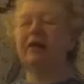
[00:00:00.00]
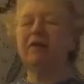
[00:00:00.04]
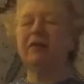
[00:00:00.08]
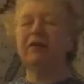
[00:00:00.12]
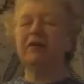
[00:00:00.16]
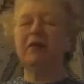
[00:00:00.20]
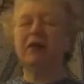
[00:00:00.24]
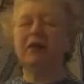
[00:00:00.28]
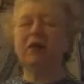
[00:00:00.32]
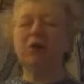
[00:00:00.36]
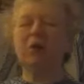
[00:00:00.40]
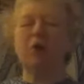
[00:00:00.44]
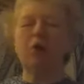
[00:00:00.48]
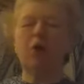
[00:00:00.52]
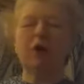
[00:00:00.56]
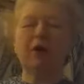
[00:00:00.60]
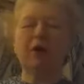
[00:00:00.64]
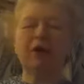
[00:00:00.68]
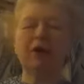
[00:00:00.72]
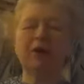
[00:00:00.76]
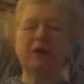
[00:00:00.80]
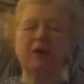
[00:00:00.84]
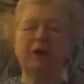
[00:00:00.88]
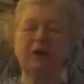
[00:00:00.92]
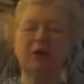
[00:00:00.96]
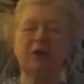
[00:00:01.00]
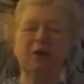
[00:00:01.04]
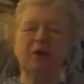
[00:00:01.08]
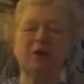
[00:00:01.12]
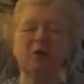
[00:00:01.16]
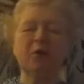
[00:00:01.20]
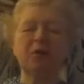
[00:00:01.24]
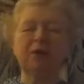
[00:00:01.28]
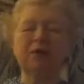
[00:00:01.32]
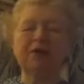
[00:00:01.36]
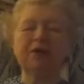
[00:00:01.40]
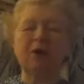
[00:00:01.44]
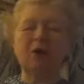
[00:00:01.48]
the Lord
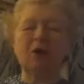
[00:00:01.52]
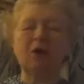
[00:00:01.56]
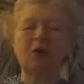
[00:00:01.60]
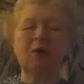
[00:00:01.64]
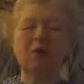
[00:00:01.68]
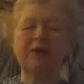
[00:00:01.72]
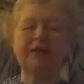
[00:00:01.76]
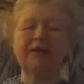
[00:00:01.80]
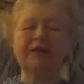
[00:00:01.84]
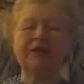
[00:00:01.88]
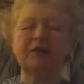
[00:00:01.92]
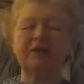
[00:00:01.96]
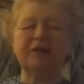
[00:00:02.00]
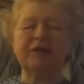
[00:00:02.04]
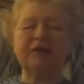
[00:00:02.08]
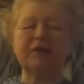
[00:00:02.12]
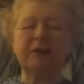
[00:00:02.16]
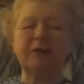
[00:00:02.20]
was always on his